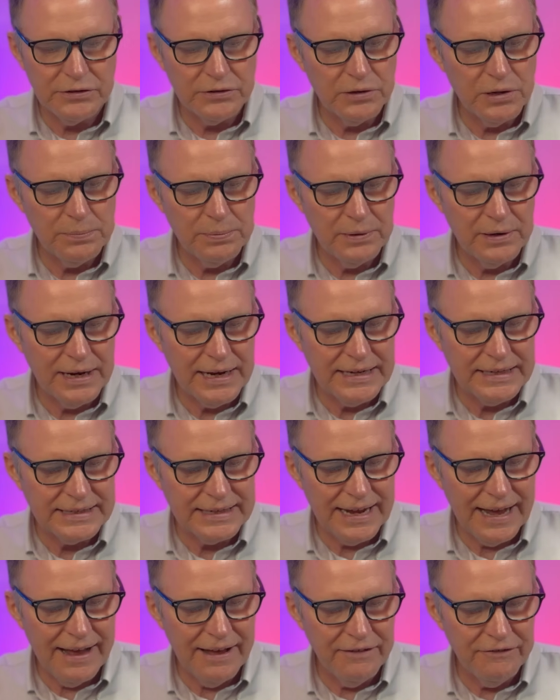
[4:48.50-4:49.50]
grouper, and
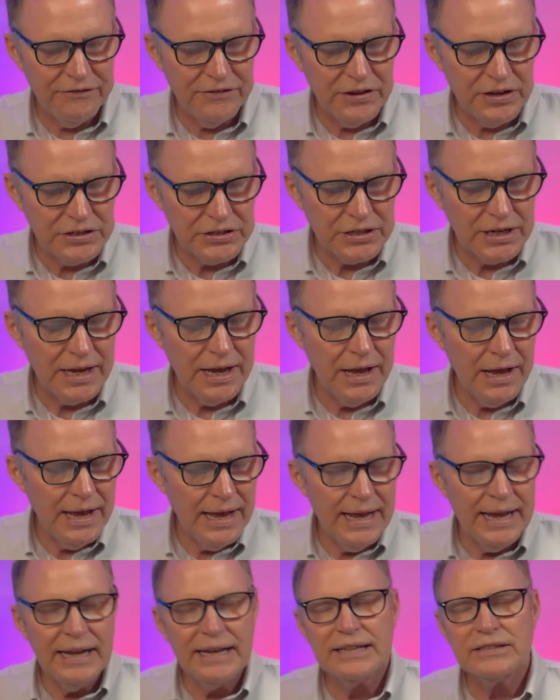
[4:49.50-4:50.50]
tilefish.
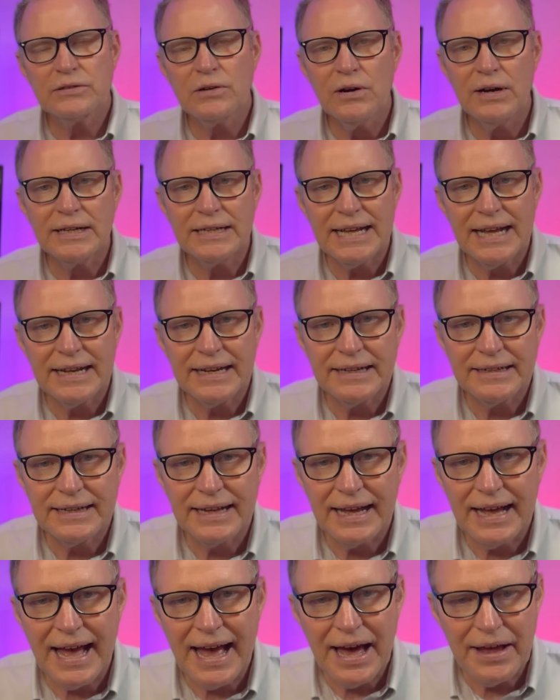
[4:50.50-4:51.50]
Let's go on down into
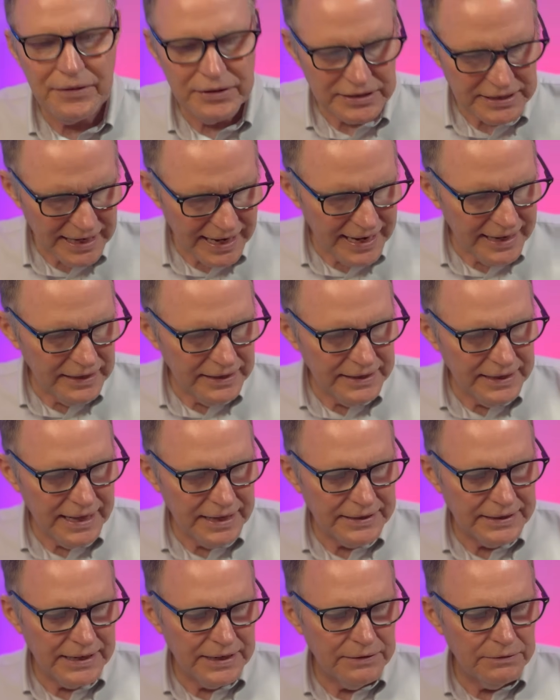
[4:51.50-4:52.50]
Hatteras Island
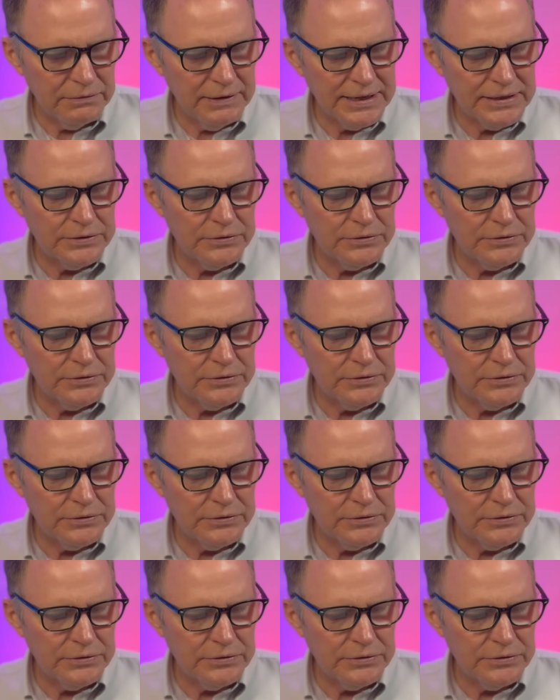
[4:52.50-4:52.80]
at Red